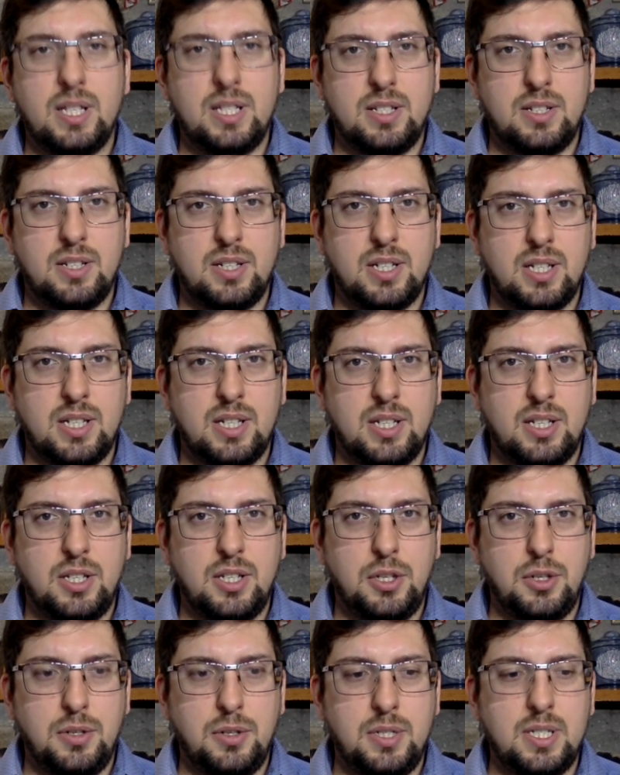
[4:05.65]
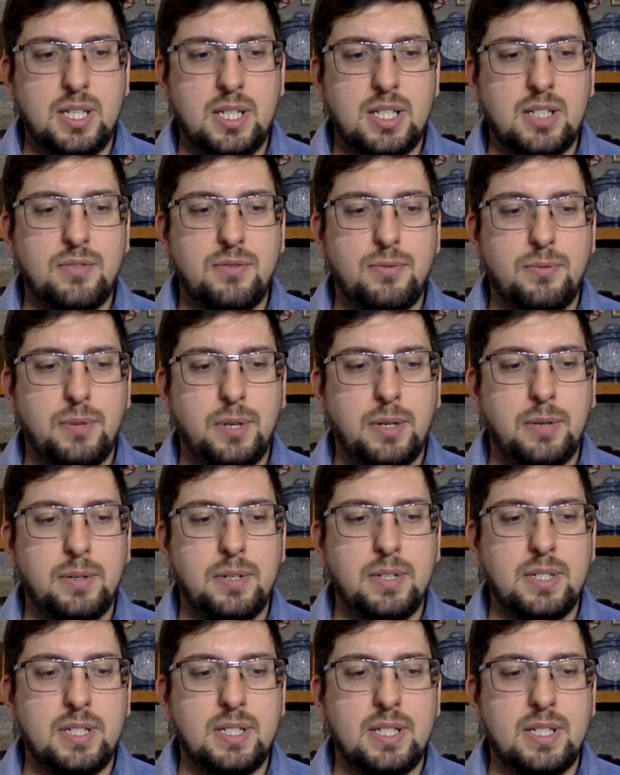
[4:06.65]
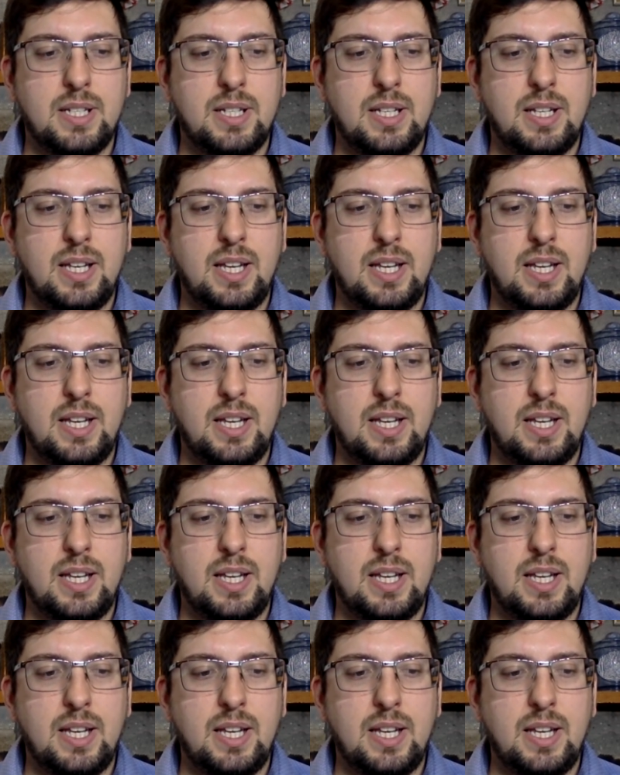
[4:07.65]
it's a unisex fragrance,